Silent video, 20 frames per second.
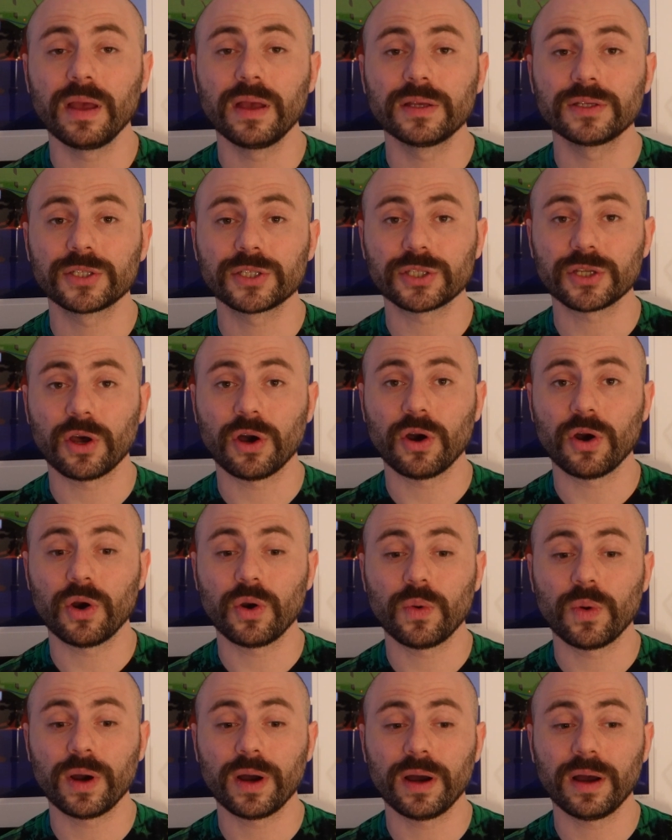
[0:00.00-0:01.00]

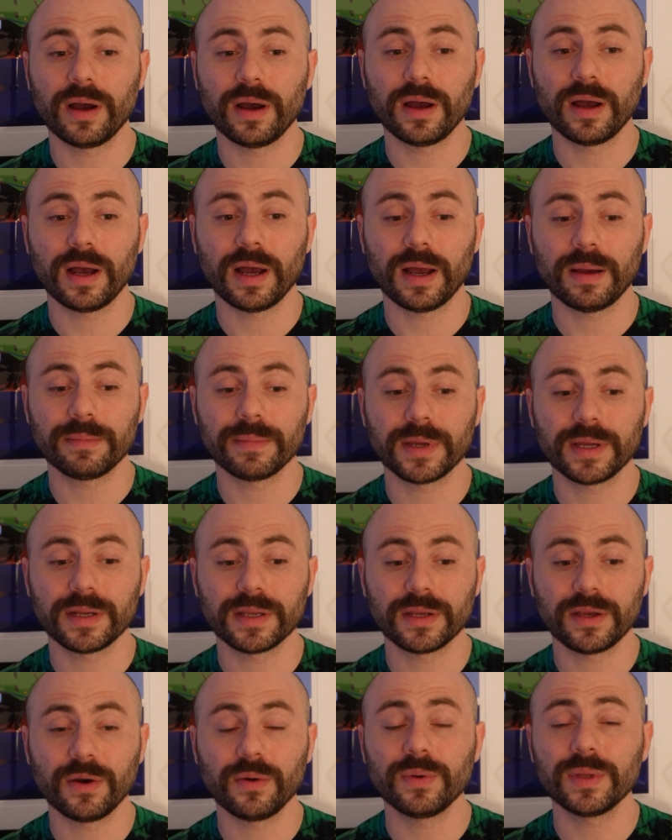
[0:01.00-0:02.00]
So I'm going
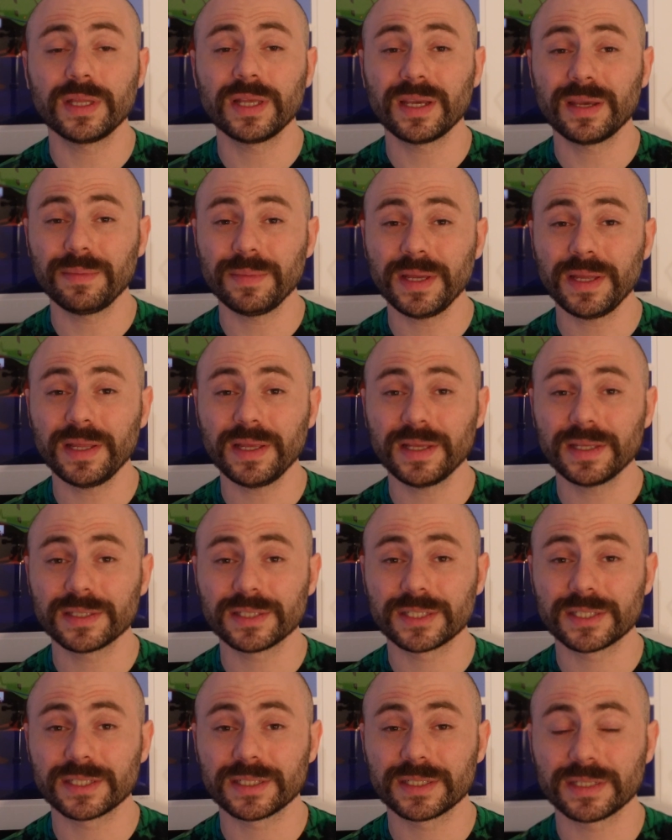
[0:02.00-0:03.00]
to go with the
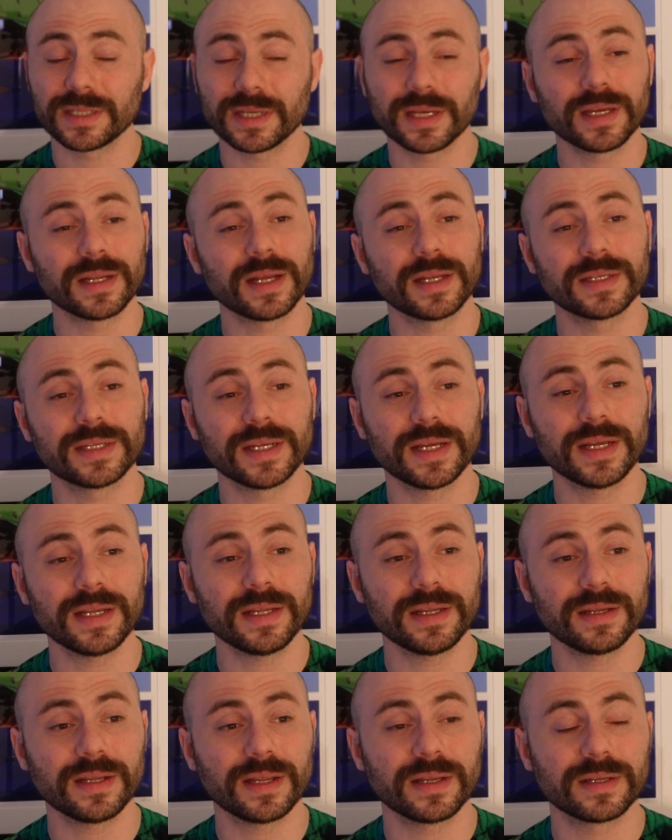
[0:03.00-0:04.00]
comedians. And I did.
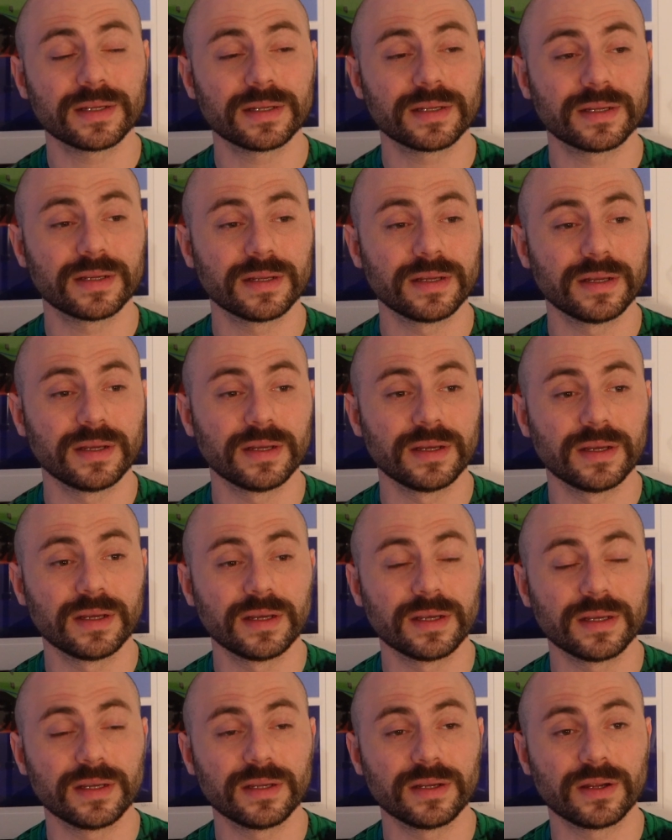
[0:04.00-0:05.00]
And then,
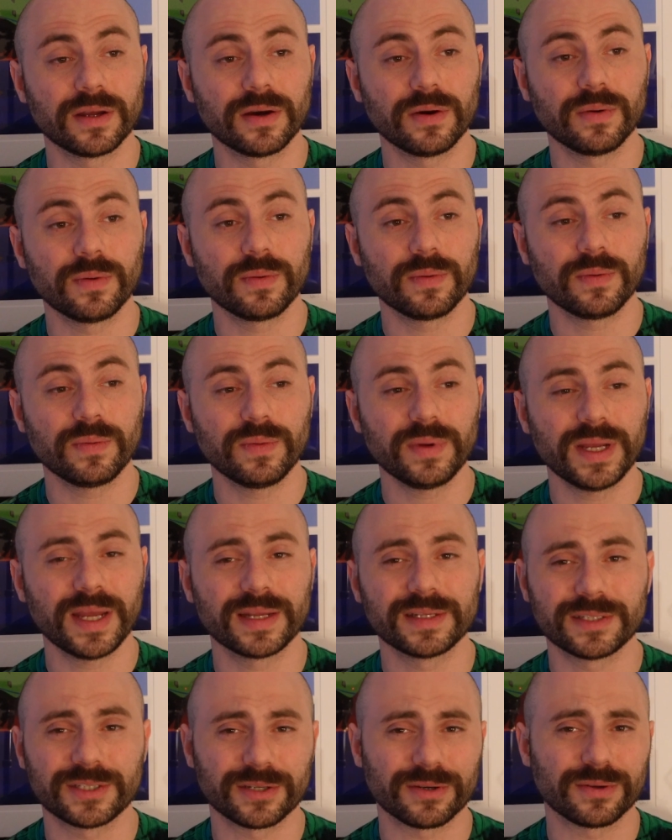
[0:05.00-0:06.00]
you know, we
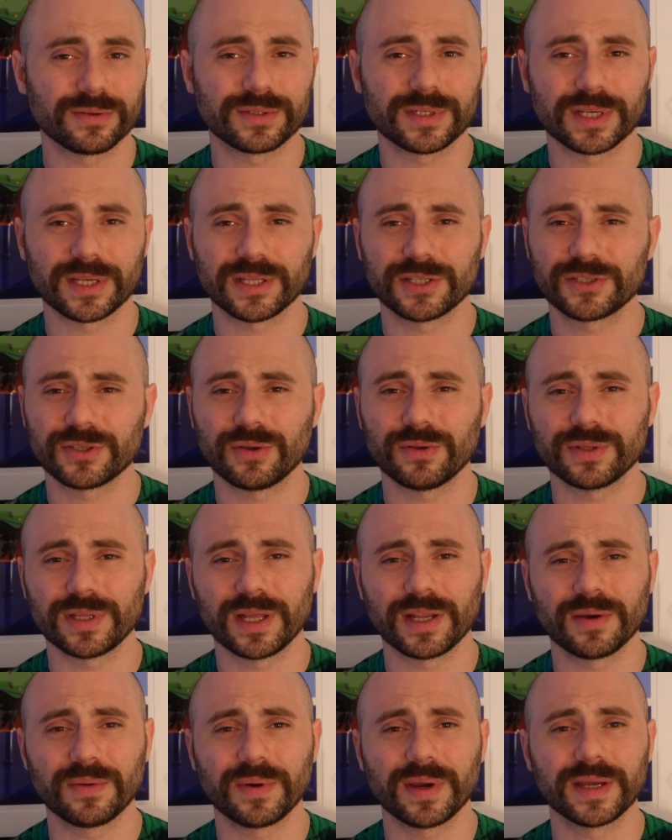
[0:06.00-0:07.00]
had 0 tickets sold
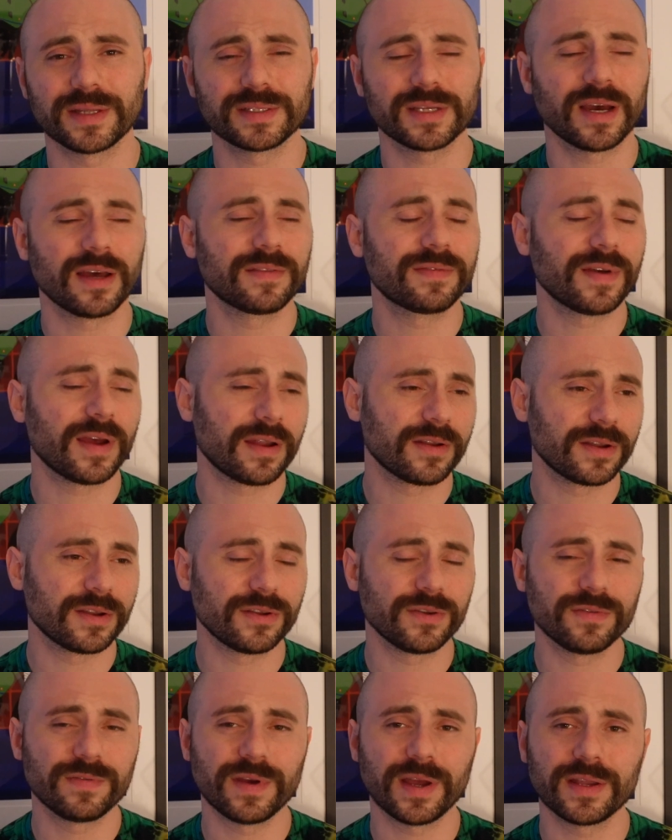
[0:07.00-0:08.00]
anyway. Todd found a
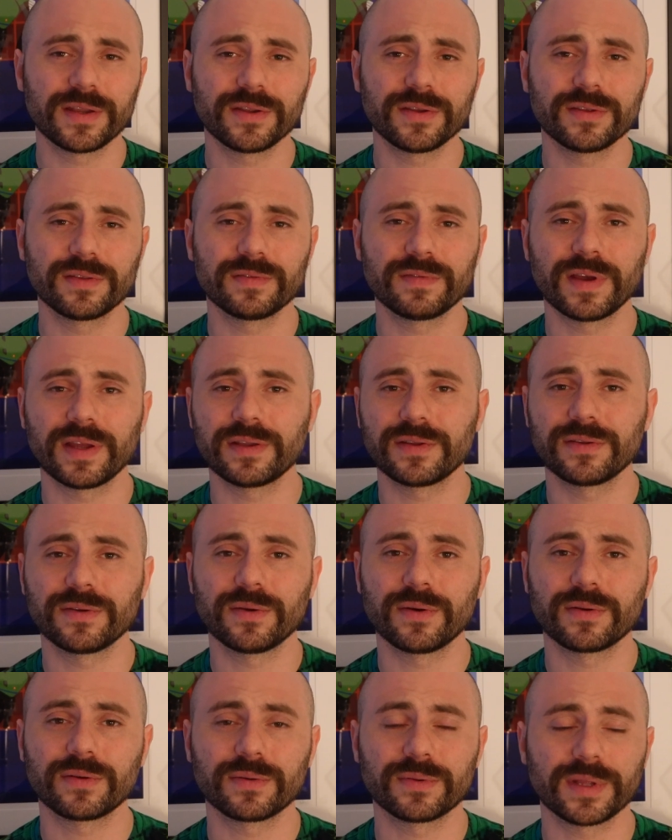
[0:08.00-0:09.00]
new venue. The
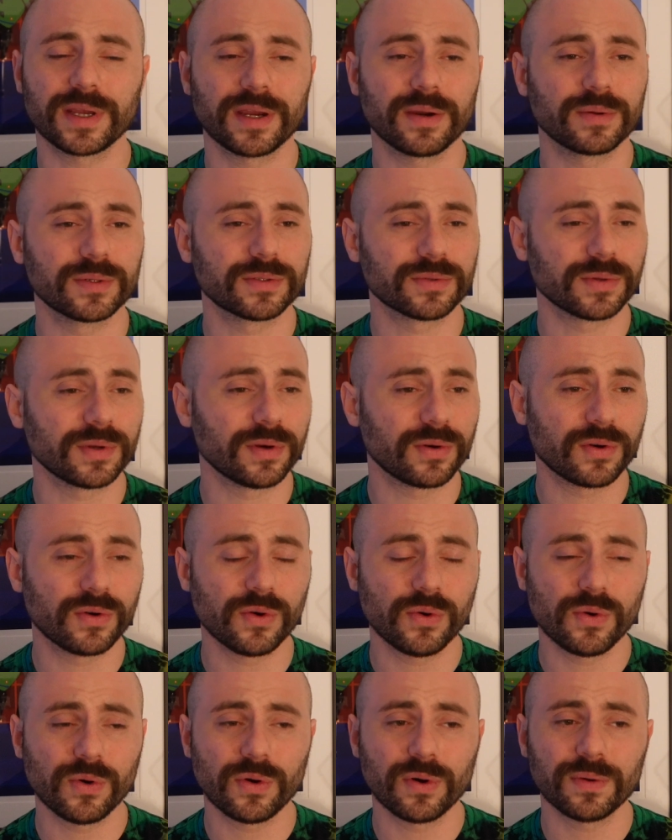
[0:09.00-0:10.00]
venue owner there was real
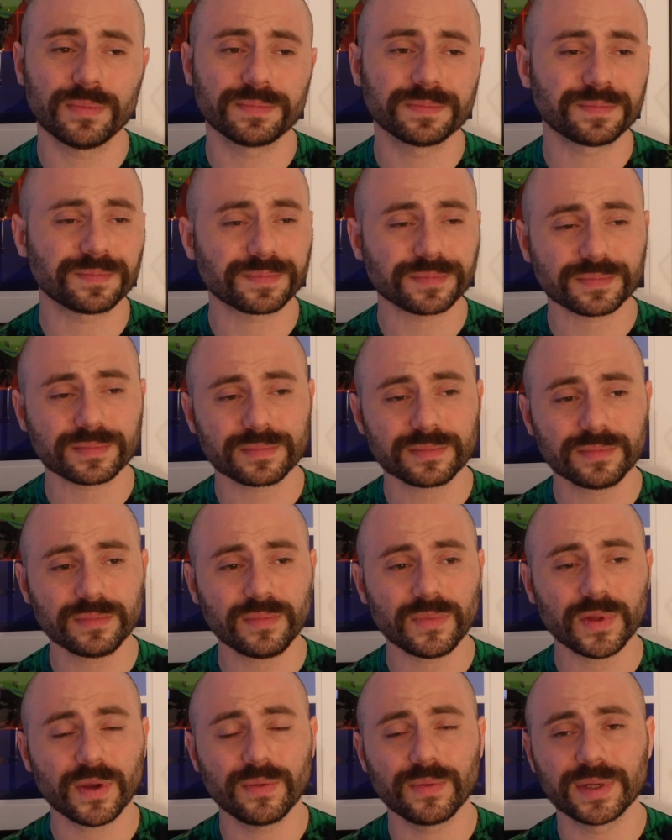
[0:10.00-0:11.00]
cool.
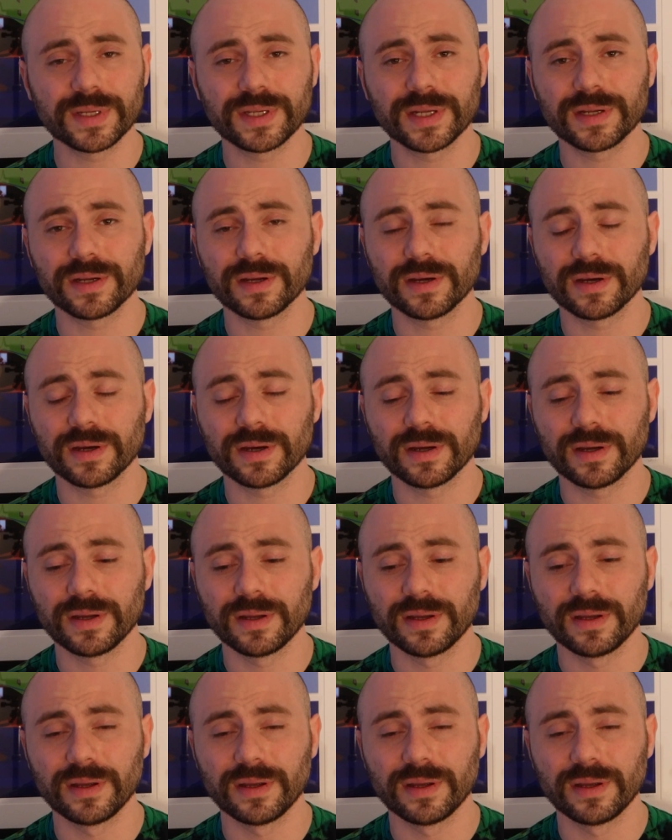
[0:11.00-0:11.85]
We did a